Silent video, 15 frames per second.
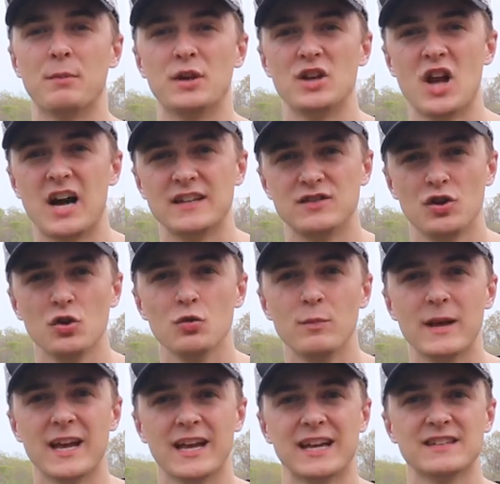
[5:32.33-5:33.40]
but not too
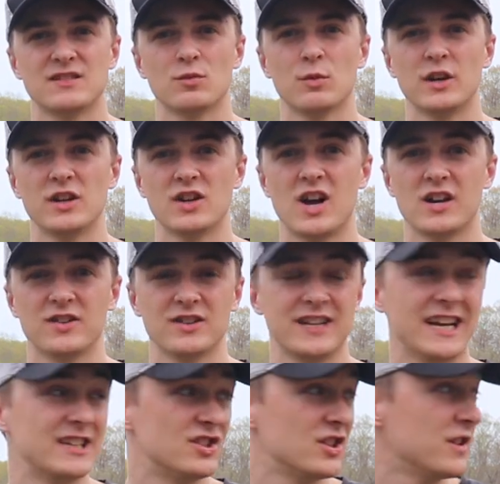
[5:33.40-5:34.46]
big as to where you're not going to
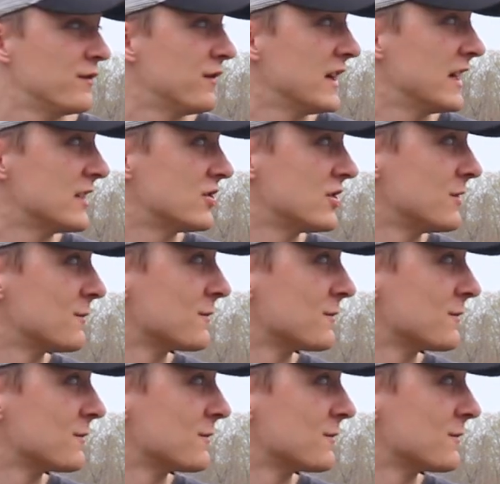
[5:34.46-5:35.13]
catch any fish.